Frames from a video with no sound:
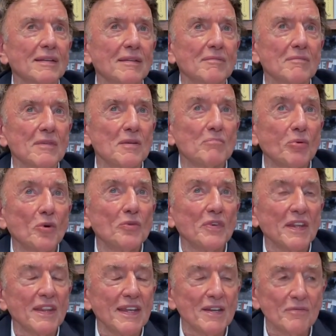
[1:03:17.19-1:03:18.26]

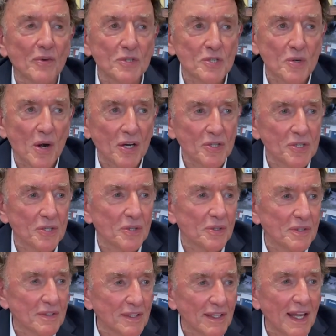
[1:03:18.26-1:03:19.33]
improving the infrastructure
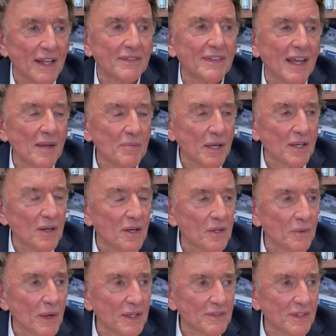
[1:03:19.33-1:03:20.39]
and the landscaping and all the
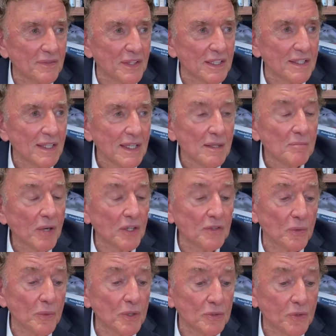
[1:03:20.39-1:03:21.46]
rest of it. But it's a
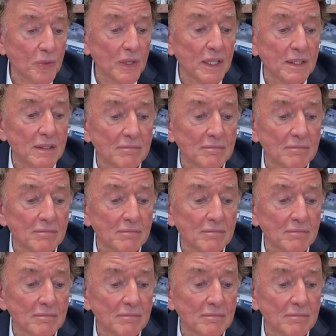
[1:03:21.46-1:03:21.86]
real treat.